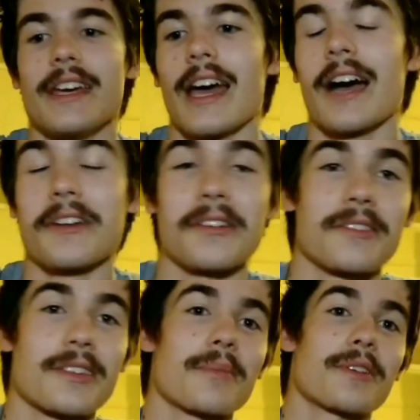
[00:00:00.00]
I know
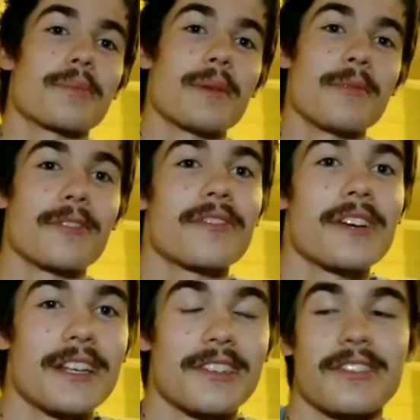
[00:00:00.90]
some of those people are
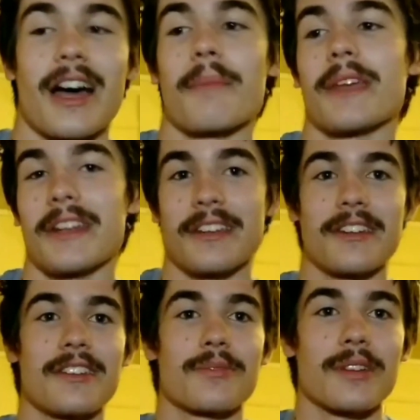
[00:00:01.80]
fake, so I mean, it
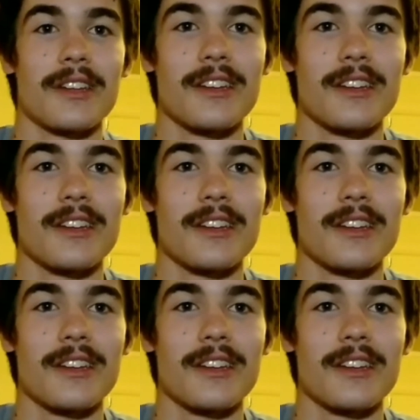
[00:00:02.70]
is what it